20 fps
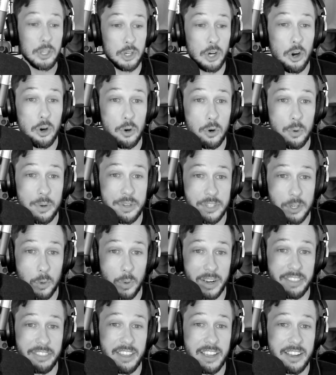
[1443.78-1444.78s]
but you know who is a
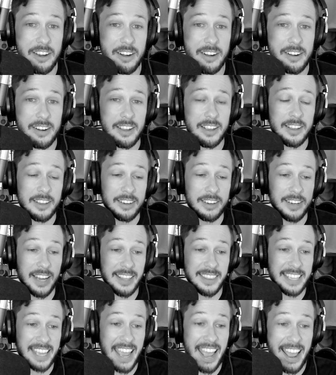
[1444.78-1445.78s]
quick thinker?
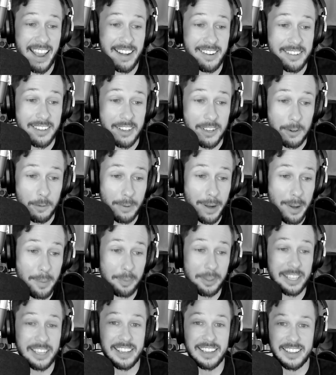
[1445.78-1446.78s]
Not the cat,
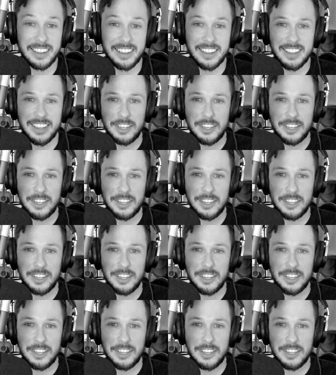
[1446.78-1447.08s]
Ripley.